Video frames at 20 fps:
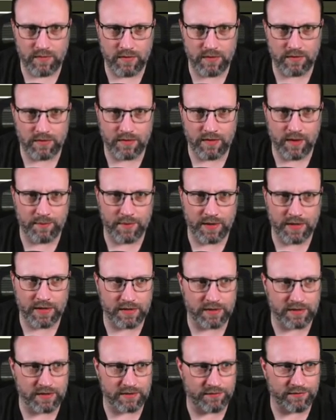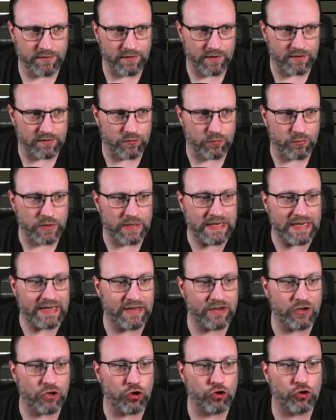Not making any friends. We
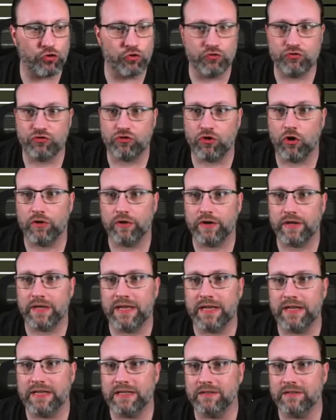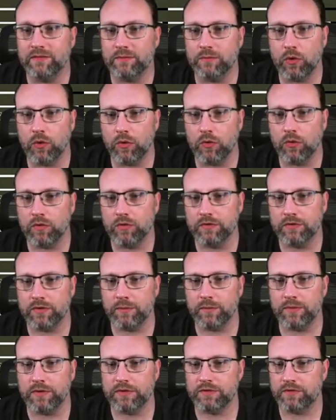need to start getting some goals. I'm
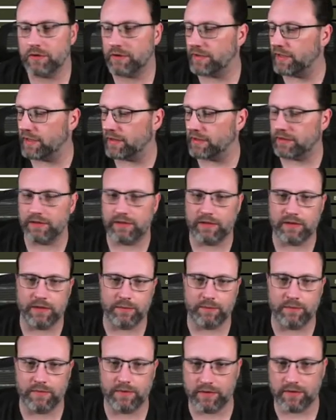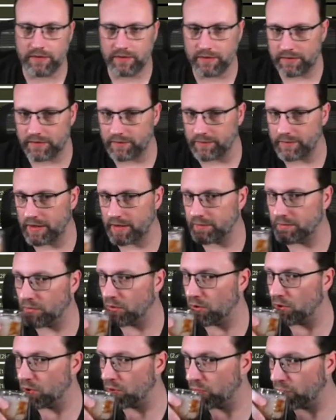going to start yelling at them. Demand
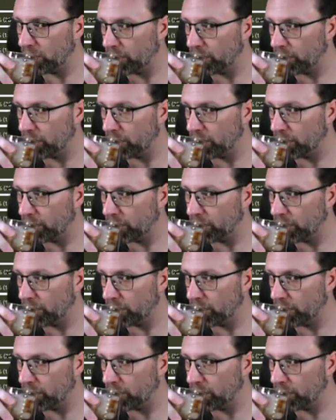more.